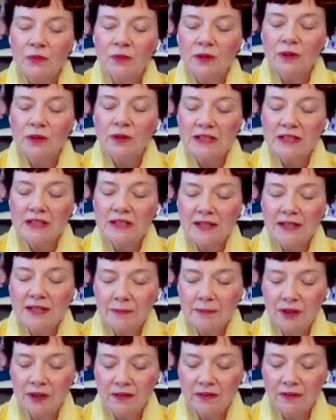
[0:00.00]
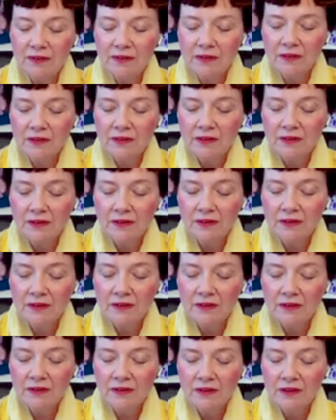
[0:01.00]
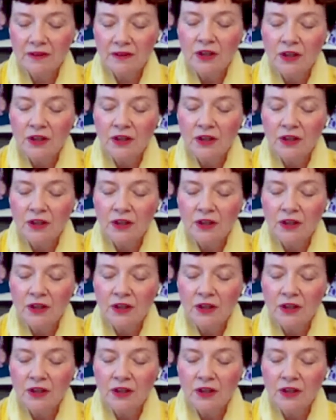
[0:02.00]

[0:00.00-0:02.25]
that is receptive.